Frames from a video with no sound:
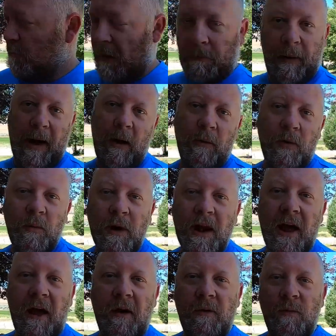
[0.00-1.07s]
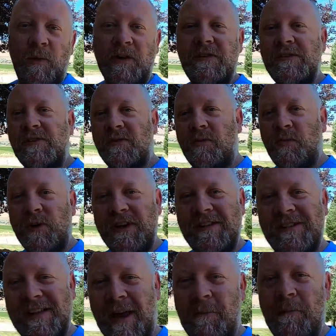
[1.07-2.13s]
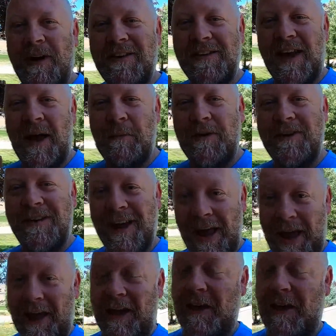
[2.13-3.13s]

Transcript: My power went out, which reset my time and day.